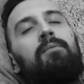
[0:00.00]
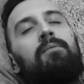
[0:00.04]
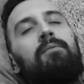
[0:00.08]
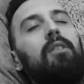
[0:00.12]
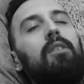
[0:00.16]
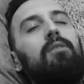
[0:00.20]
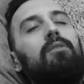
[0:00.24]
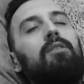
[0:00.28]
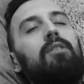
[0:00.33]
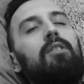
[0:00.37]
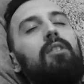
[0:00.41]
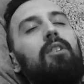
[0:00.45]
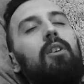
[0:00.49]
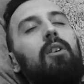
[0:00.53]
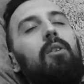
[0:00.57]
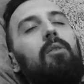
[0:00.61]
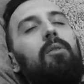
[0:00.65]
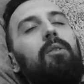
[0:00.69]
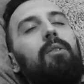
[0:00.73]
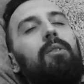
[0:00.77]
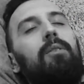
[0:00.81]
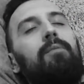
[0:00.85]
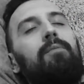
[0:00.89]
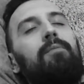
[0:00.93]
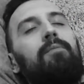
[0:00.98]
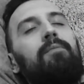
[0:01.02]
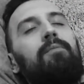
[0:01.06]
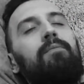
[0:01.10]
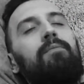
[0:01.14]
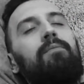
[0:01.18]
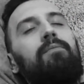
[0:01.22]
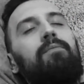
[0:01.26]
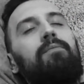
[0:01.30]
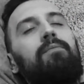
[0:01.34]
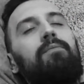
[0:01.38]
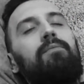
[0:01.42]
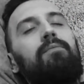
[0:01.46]
How's it going?
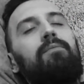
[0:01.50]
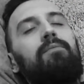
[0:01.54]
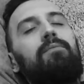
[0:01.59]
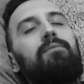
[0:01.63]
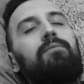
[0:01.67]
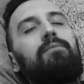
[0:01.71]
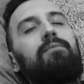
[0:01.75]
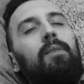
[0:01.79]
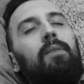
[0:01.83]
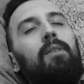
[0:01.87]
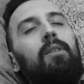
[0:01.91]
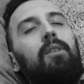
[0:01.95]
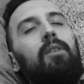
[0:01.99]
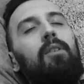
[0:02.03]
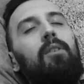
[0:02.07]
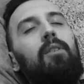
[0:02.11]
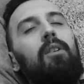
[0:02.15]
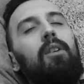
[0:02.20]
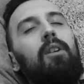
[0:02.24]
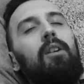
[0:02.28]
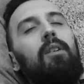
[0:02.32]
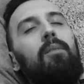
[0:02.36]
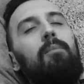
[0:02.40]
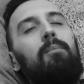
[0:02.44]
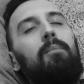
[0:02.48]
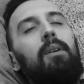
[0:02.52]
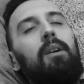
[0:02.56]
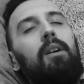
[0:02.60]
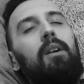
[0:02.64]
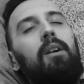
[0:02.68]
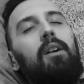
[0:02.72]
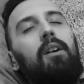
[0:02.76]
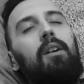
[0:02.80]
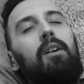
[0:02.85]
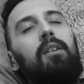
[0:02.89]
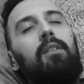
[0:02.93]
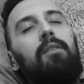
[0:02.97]
Alright,
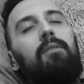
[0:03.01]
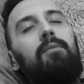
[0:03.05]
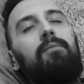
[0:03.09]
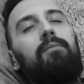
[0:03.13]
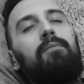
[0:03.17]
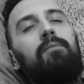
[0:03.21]
bye.